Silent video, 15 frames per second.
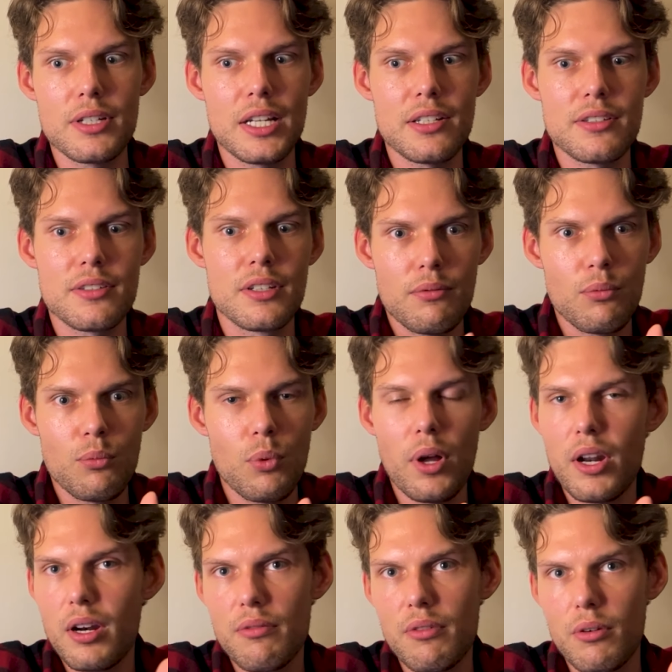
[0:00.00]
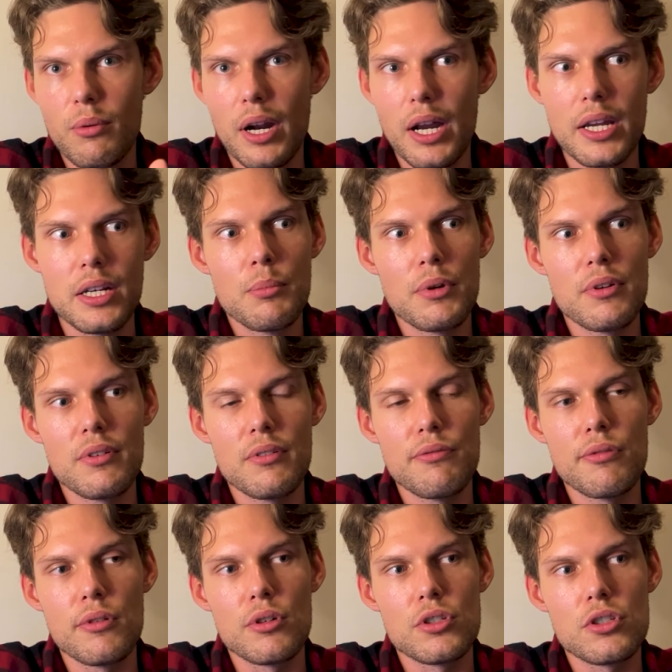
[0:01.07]
That's whatever, right? But if
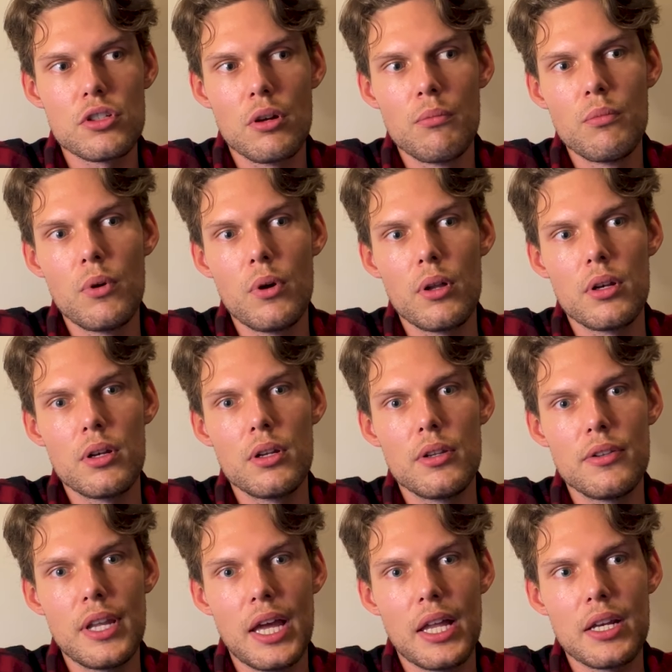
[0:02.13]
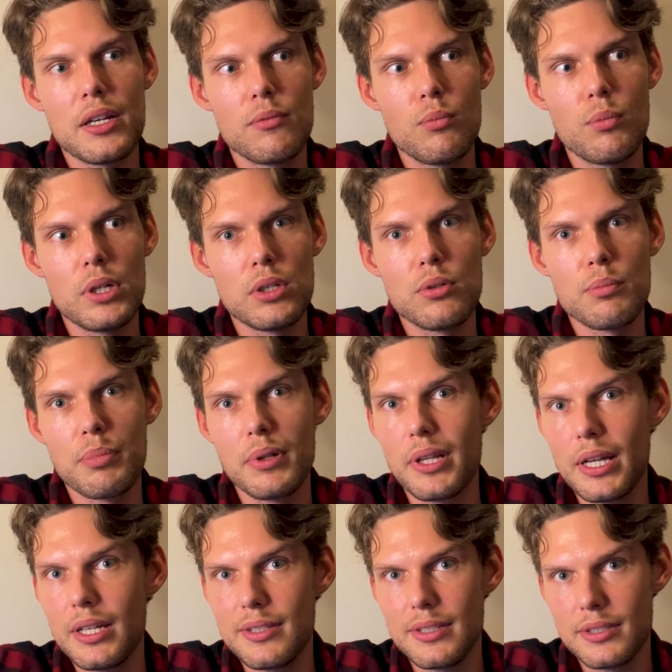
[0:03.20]
you're someone that when you
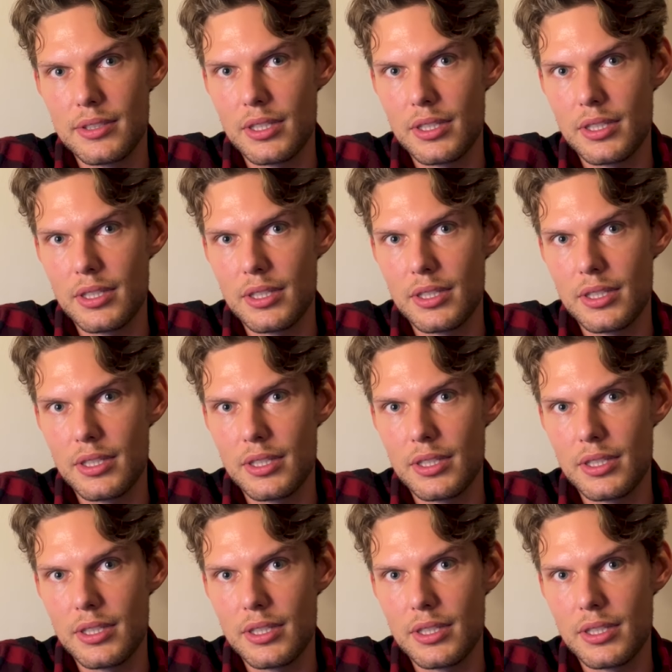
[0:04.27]
play this